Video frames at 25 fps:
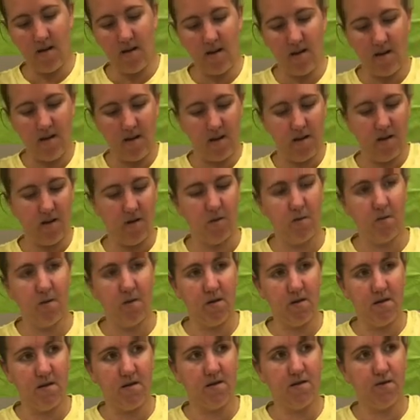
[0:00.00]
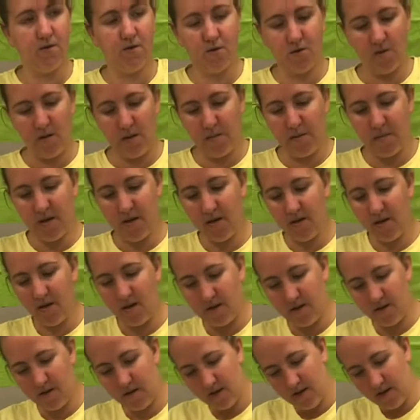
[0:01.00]
then you'll want to scrape it
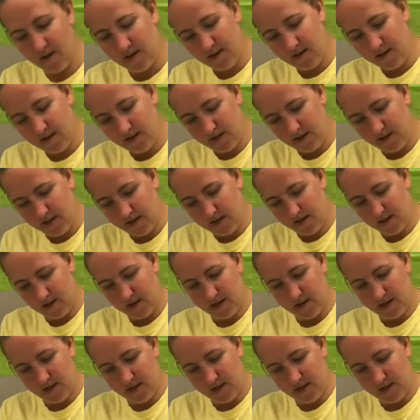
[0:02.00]
across.